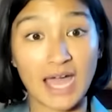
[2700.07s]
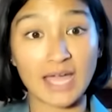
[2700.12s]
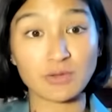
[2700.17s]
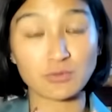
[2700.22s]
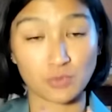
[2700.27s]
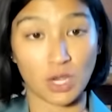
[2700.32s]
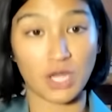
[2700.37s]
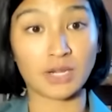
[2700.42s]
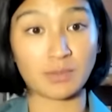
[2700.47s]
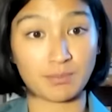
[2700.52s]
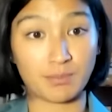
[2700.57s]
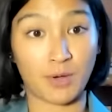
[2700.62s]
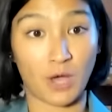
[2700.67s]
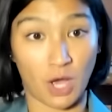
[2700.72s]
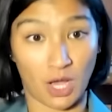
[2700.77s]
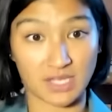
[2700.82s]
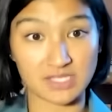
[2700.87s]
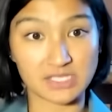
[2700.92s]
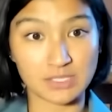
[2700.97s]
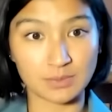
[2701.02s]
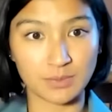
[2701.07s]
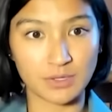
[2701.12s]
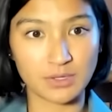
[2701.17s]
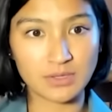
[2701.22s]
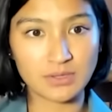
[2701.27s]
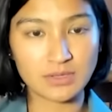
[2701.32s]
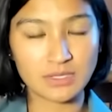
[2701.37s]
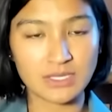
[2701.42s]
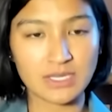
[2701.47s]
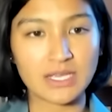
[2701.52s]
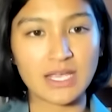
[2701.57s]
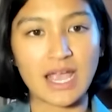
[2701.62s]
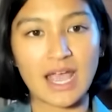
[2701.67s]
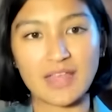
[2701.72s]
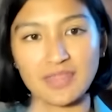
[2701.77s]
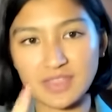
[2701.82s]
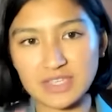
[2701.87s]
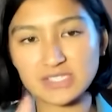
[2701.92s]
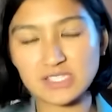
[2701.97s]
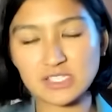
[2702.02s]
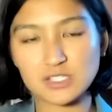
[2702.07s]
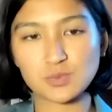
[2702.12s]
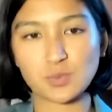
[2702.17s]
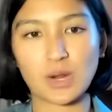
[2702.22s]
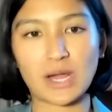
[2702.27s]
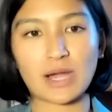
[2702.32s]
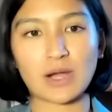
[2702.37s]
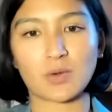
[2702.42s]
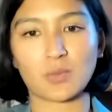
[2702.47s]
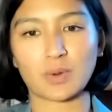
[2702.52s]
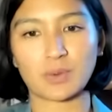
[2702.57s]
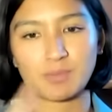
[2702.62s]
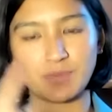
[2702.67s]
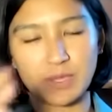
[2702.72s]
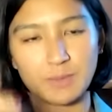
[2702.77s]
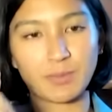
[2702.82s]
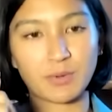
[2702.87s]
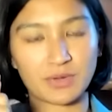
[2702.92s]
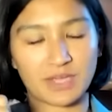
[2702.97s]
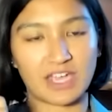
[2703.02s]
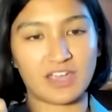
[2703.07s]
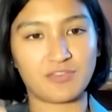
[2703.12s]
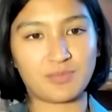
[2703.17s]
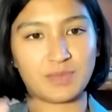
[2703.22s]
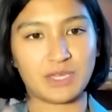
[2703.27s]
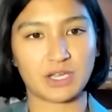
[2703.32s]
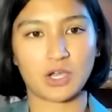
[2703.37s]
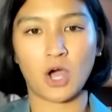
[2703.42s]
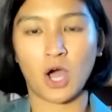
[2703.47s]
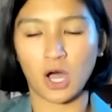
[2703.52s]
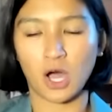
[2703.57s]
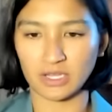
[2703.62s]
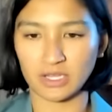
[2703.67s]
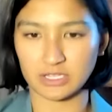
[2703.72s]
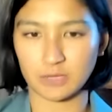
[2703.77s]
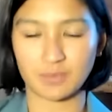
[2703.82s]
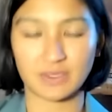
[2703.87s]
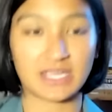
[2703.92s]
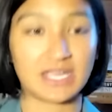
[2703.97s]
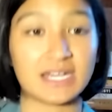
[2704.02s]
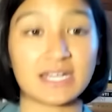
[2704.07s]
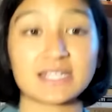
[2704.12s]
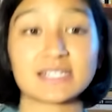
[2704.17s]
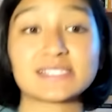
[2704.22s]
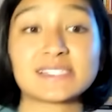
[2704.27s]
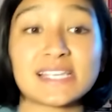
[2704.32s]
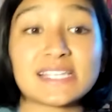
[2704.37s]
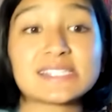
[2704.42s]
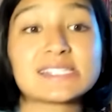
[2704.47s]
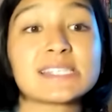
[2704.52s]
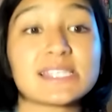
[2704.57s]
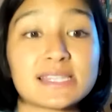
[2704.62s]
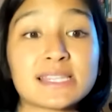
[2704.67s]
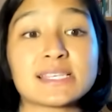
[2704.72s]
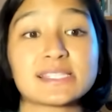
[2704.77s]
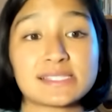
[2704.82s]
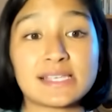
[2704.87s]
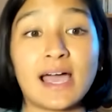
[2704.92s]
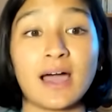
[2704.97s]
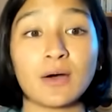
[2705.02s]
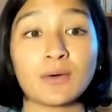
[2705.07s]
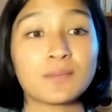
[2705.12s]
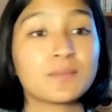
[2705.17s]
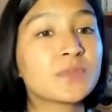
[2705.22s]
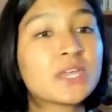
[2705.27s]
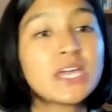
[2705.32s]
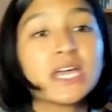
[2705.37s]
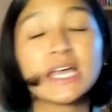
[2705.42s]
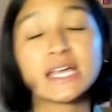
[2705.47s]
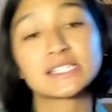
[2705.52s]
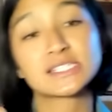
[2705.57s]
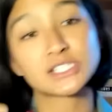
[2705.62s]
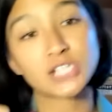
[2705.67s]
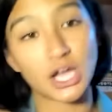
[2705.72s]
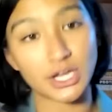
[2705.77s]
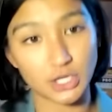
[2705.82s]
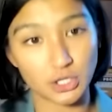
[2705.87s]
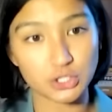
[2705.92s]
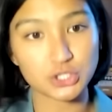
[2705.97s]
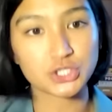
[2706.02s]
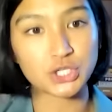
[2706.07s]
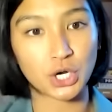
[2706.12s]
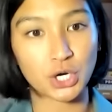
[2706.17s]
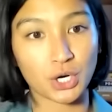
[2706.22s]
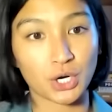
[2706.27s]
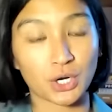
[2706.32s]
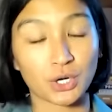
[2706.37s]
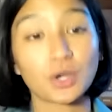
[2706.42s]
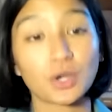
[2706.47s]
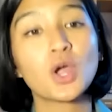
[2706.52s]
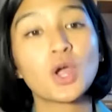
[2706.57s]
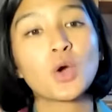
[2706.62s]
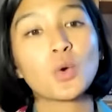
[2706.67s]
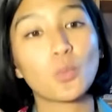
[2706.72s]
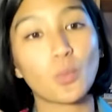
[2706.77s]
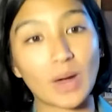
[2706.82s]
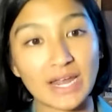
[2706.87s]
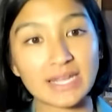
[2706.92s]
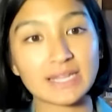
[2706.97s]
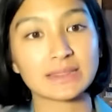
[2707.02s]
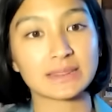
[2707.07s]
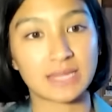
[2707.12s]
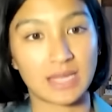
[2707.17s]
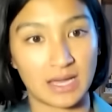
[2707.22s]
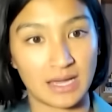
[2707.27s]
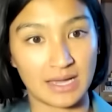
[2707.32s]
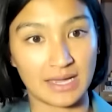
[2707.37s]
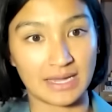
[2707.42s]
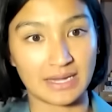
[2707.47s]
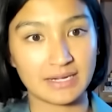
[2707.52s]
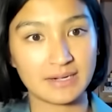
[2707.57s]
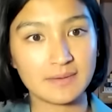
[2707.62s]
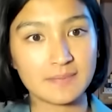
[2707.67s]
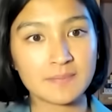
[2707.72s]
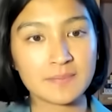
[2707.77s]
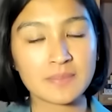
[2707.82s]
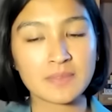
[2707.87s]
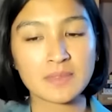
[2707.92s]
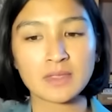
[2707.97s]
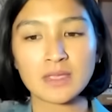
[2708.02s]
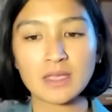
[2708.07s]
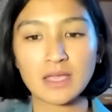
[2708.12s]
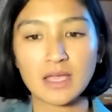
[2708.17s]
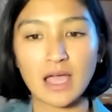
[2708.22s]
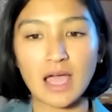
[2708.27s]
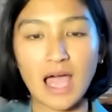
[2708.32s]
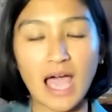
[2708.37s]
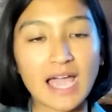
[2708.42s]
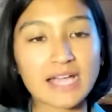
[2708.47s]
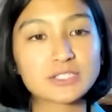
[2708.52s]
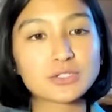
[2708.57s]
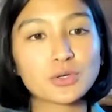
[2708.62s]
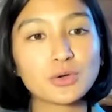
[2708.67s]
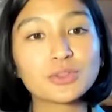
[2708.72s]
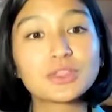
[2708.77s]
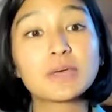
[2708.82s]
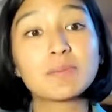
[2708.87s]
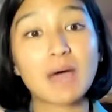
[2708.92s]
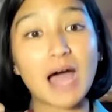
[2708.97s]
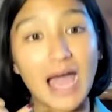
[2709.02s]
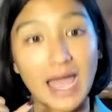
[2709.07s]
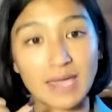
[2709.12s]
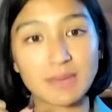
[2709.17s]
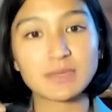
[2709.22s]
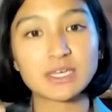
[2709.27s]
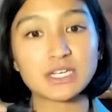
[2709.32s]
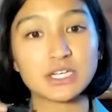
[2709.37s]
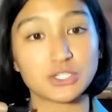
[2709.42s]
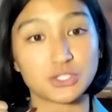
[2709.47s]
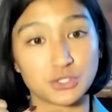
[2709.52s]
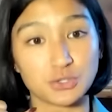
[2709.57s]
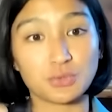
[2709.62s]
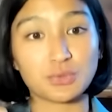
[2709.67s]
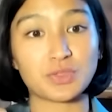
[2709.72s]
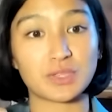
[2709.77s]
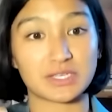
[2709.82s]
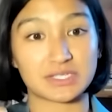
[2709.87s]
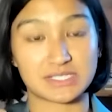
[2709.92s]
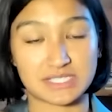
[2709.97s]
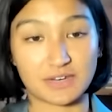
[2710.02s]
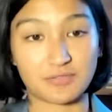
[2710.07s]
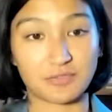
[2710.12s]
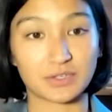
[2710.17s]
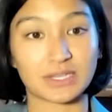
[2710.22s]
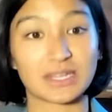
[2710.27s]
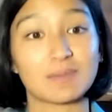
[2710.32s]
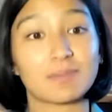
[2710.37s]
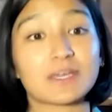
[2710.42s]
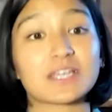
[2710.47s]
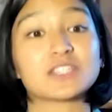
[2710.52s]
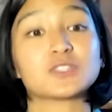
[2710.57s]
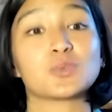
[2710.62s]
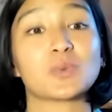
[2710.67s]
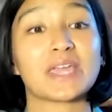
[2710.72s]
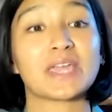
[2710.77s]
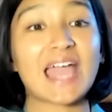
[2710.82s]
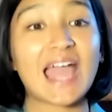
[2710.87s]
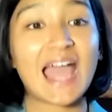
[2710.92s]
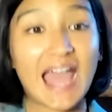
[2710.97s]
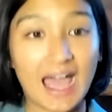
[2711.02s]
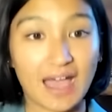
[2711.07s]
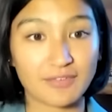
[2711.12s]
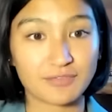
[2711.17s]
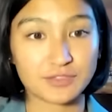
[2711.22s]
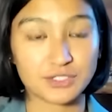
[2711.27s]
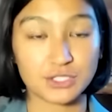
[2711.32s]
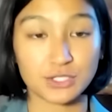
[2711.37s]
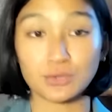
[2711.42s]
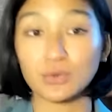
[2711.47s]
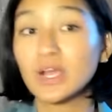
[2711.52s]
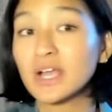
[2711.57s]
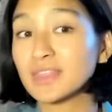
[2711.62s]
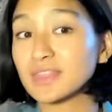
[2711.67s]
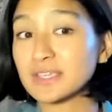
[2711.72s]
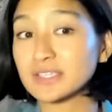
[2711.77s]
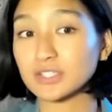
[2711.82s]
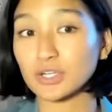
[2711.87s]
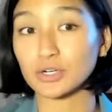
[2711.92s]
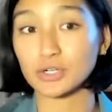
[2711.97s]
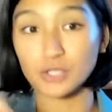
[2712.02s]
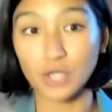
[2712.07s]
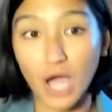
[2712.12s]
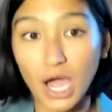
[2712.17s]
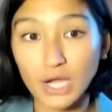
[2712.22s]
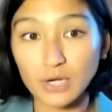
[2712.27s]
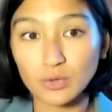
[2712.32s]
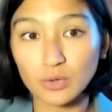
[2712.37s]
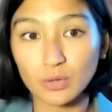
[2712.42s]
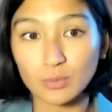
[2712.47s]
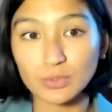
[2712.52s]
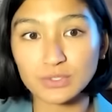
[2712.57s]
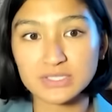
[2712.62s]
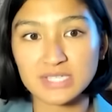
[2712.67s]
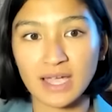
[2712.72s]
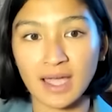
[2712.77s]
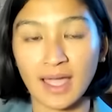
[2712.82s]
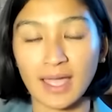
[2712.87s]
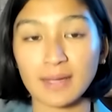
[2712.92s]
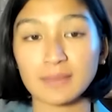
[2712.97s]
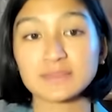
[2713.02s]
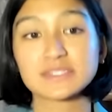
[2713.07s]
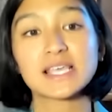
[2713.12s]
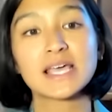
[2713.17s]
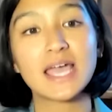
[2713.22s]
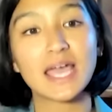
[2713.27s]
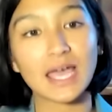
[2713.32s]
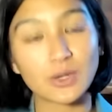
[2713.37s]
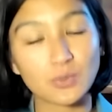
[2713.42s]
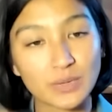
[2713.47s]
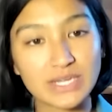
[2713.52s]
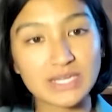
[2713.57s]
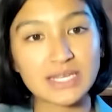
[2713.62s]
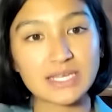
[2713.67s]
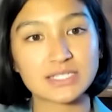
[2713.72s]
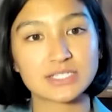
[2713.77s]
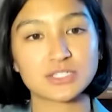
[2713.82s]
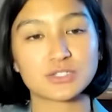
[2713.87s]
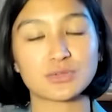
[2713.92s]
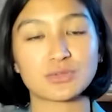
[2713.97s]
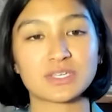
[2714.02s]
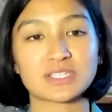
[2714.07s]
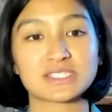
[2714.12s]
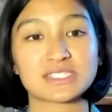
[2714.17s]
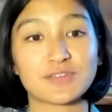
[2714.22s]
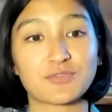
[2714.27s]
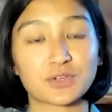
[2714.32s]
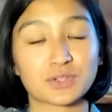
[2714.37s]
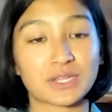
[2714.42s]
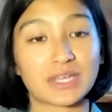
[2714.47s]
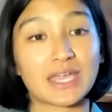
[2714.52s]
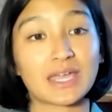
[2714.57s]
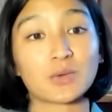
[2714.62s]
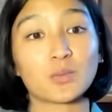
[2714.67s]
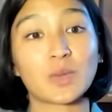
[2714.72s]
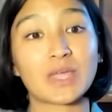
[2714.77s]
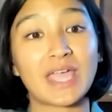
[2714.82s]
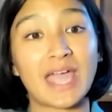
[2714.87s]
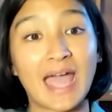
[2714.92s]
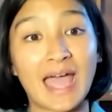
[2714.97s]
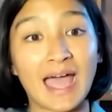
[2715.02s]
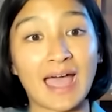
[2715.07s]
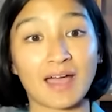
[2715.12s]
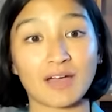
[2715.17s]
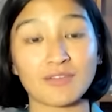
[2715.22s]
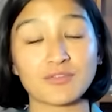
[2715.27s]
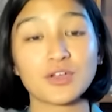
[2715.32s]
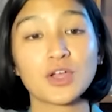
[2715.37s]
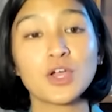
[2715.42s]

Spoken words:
run possible, and this is where when people gave me a call at the beginning to say, sit this out, it's not your turn, wait in line. I told them I'm going to do things differently because we have to. These are not normal times and we need to do things differently, and we have.